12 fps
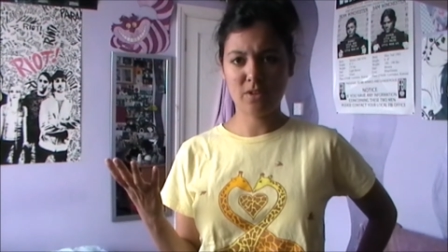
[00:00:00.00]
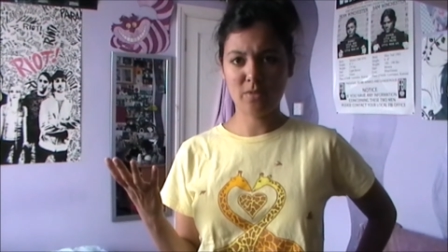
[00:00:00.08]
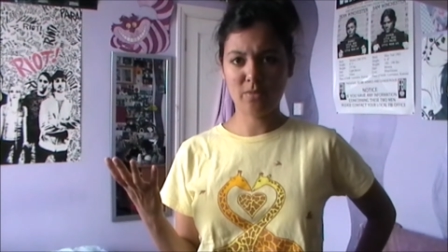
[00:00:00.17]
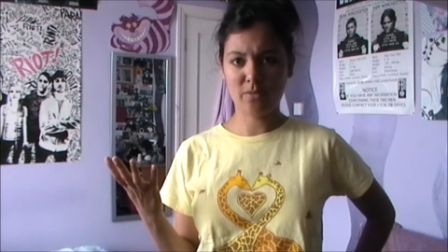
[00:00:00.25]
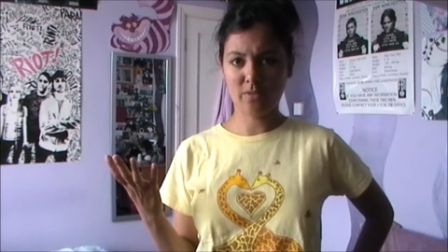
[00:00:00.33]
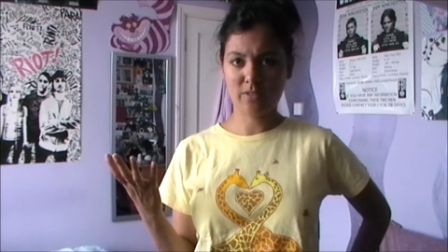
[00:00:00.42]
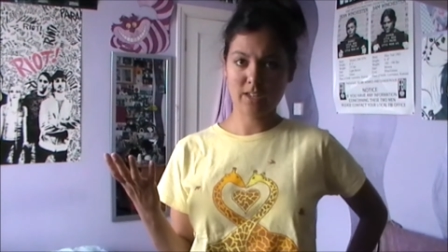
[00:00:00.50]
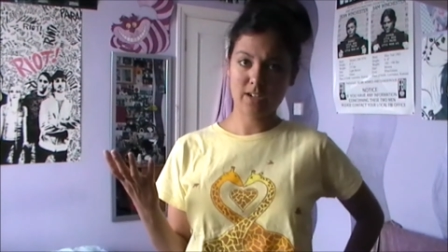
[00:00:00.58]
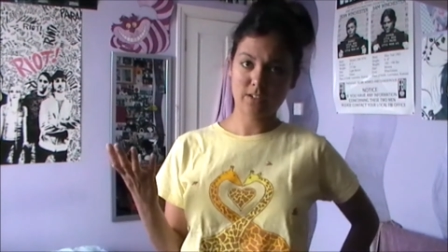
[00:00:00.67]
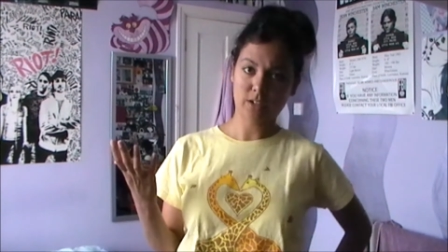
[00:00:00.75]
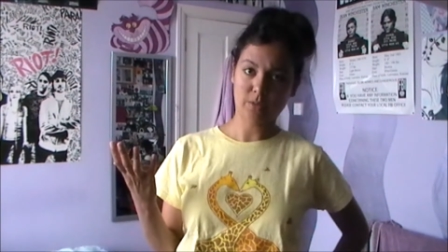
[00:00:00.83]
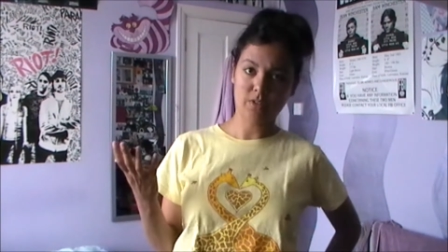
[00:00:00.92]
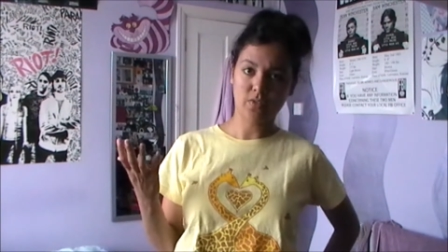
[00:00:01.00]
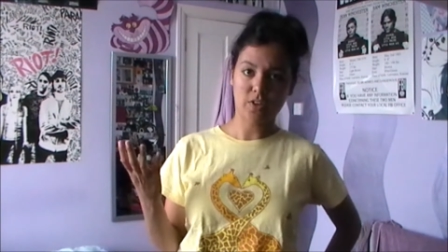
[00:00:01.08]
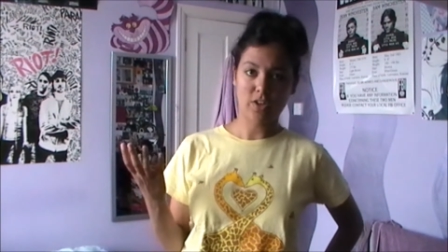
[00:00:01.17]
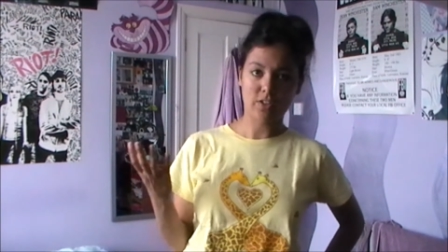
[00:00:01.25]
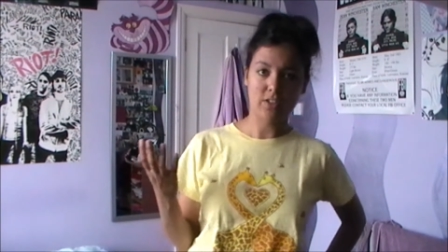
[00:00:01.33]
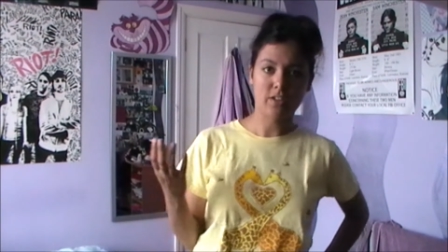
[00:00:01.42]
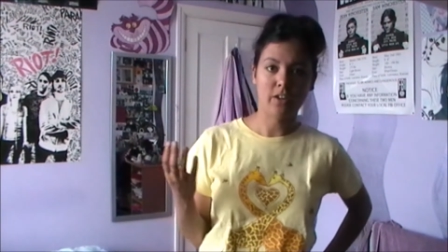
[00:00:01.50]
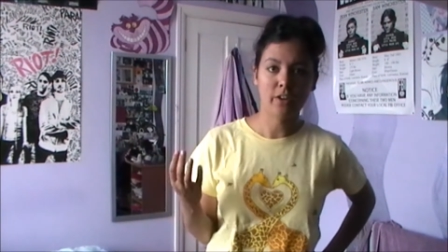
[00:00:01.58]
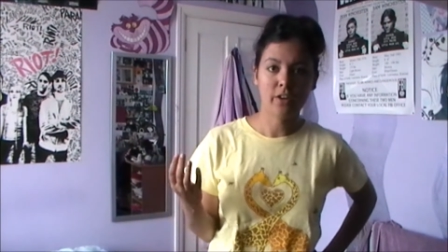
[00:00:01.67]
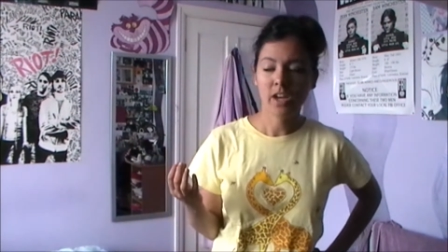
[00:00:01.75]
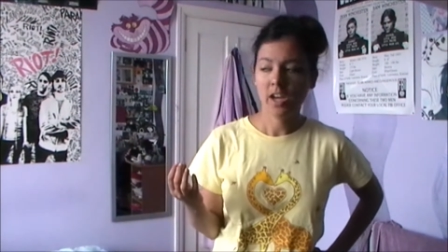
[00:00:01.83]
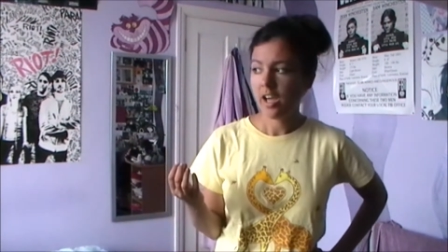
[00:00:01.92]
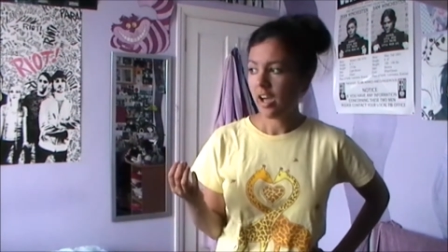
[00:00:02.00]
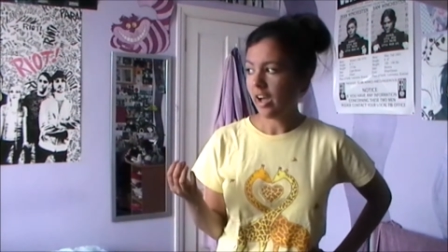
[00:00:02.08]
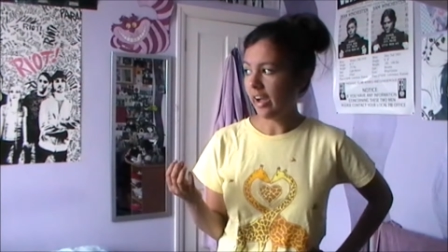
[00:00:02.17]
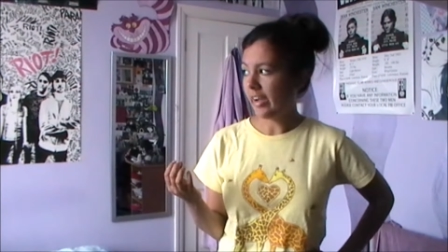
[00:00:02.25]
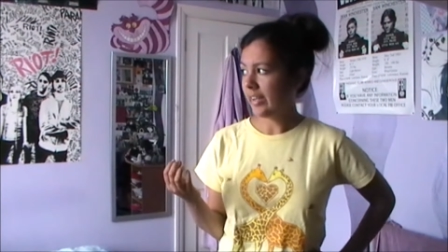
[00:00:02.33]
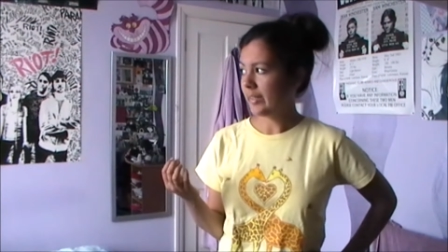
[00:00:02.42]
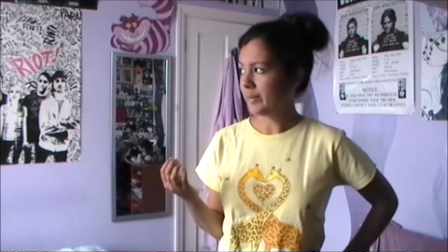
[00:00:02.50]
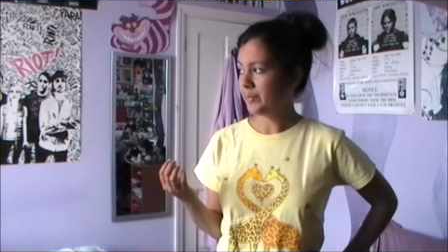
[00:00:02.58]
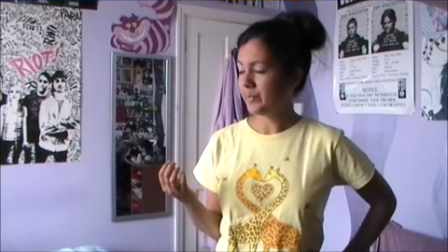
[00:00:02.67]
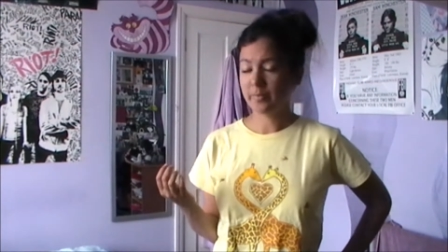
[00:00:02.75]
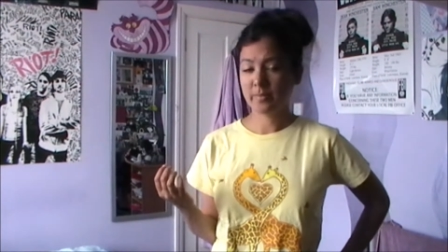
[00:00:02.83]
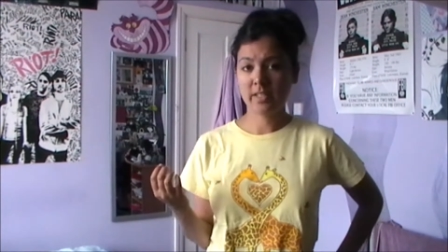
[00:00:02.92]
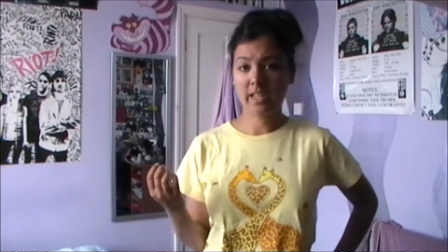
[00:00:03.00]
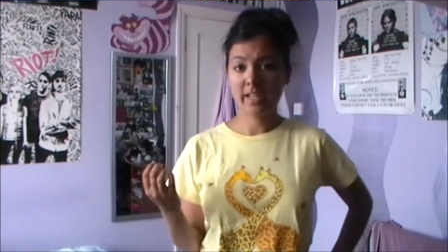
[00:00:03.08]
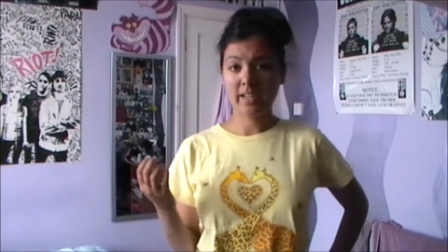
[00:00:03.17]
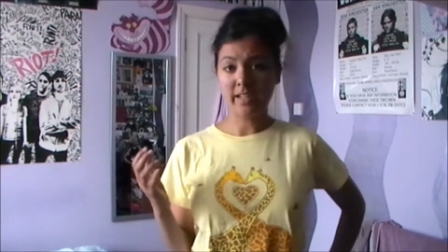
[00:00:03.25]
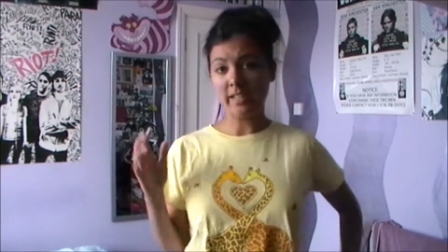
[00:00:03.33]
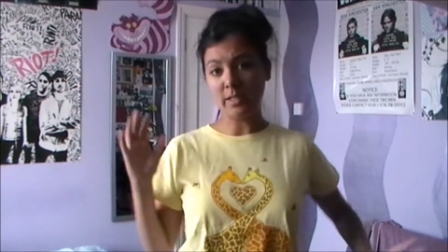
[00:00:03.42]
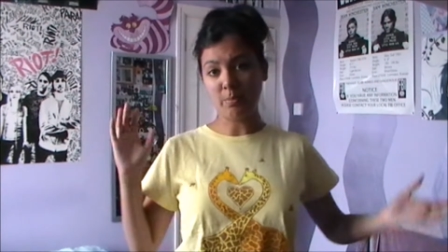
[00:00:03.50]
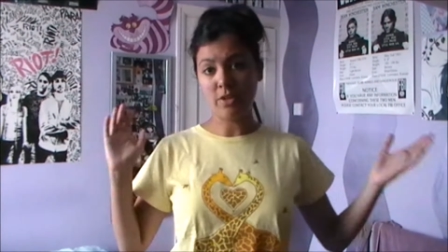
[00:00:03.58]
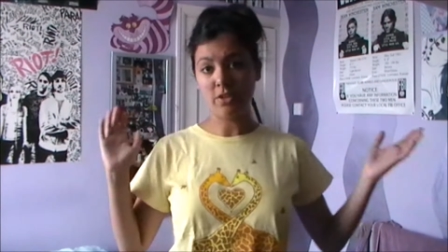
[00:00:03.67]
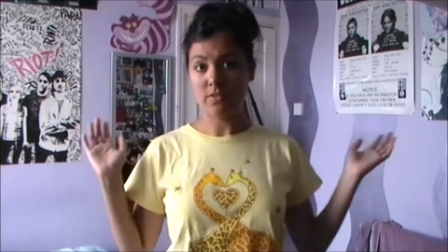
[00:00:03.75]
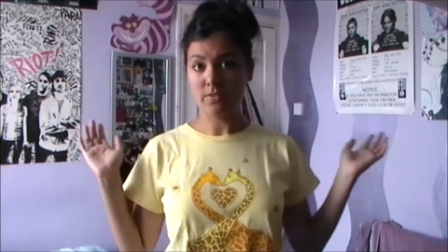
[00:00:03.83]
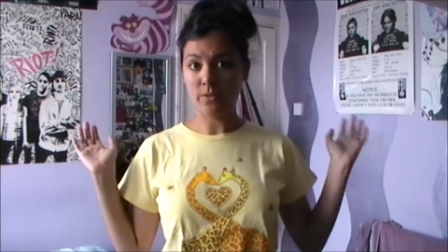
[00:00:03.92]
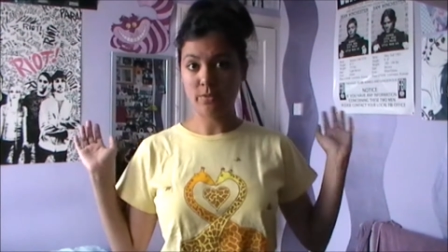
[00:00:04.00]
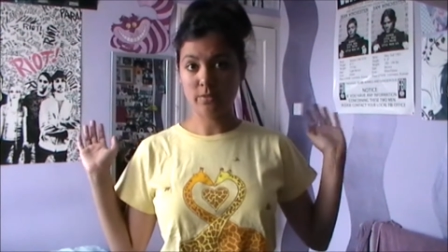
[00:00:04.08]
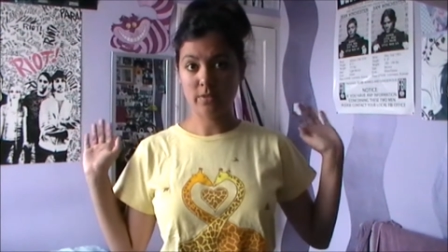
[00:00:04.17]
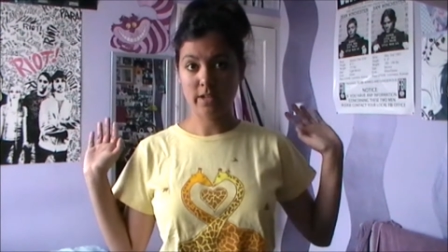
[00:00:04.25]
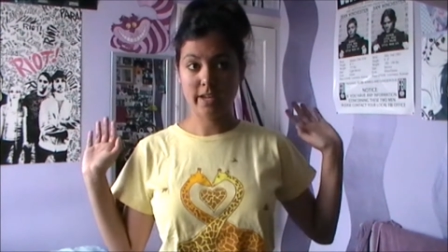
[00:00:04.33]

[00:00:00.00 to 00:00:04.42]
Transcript: don't think so, as far as I know. Um, it's beautiful.